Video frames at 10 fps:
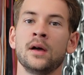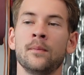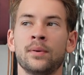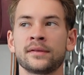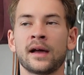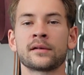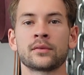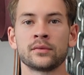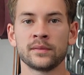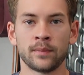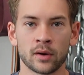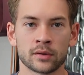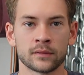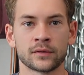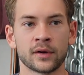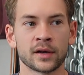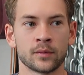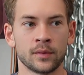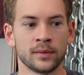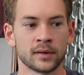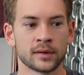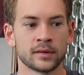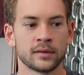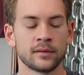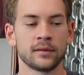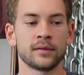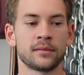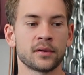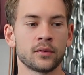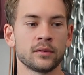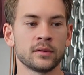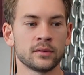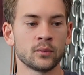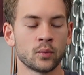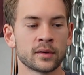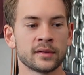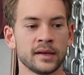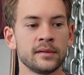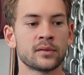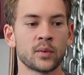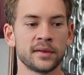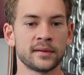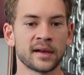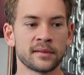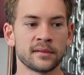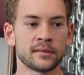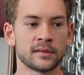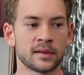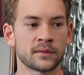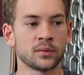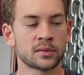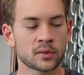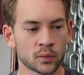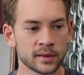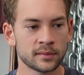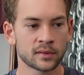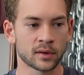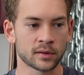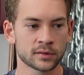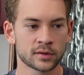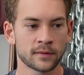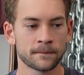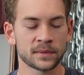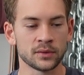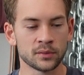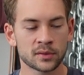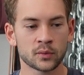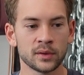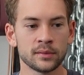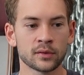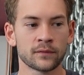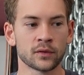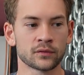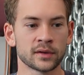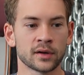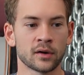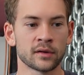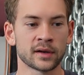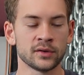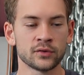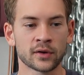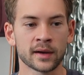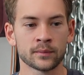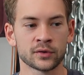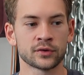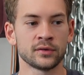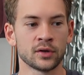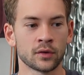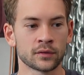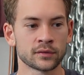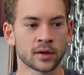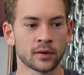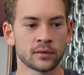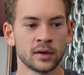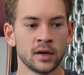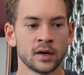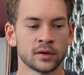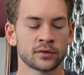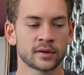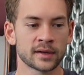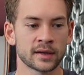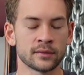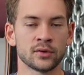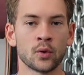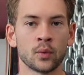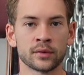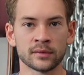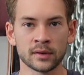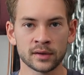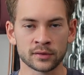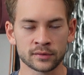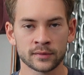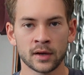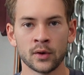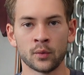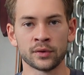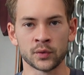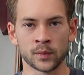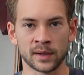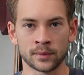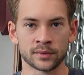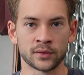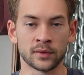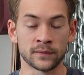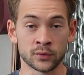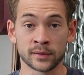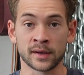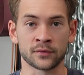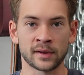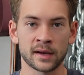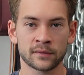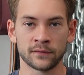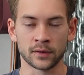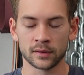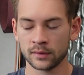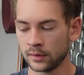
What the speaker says: But that is only part of your ankle mobility. So one of the easiest ways to test this is if you squeeze your arch and you squeeze your foot really hard and you try and push your knee over your toe, you're going to get nowhere near where you would be able to if you just had a relaxed foot.